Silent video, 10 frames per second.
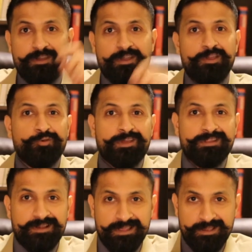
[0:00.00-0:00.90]
You can
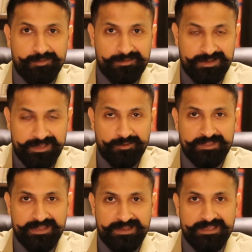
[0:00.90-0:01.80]
click on that link.